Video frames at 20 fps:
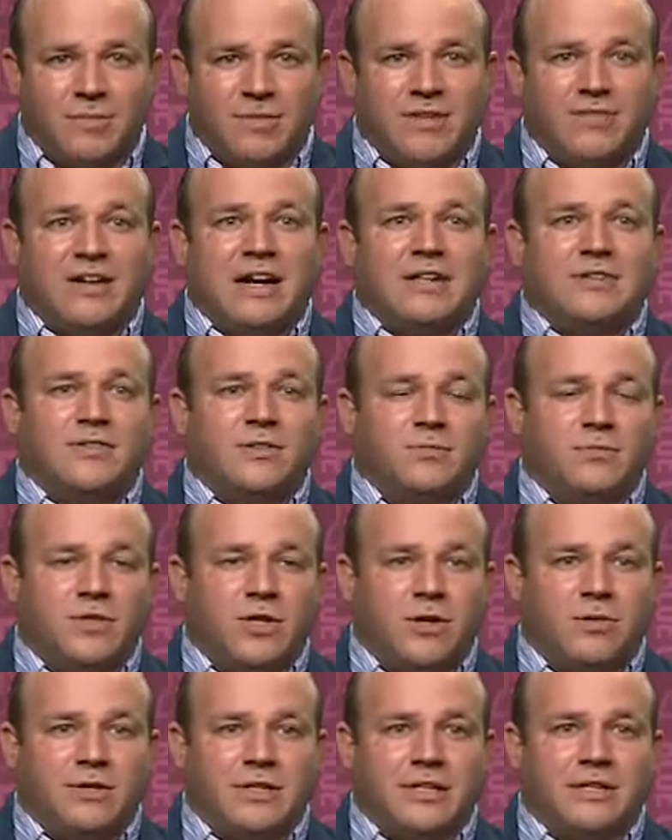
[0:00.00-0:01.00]
They've had some
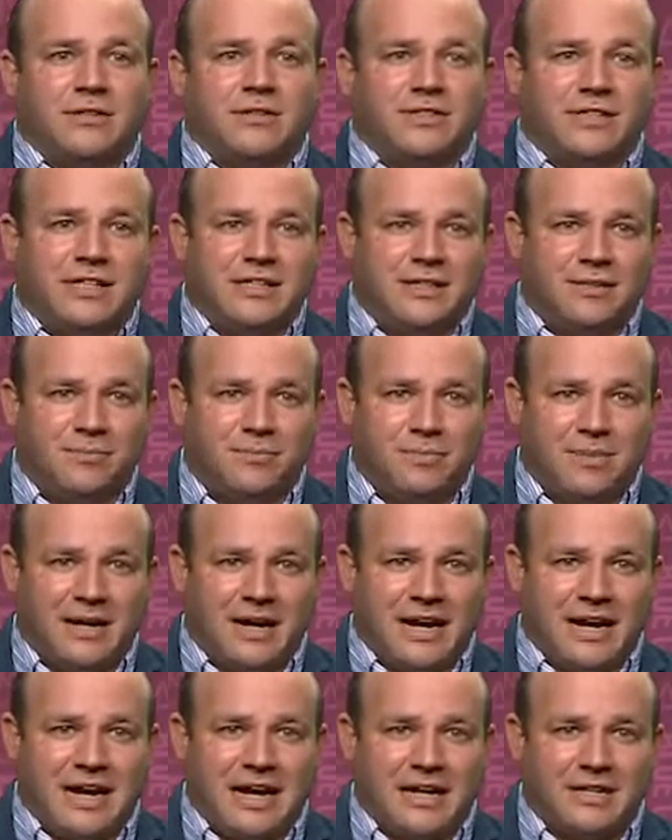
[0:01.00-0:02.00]
down years in the
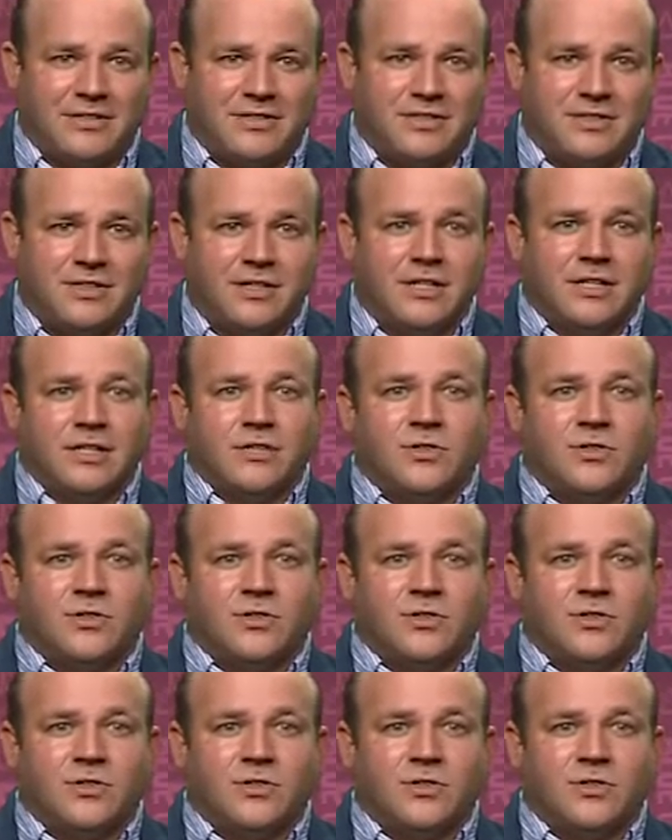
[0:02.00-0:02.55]
past.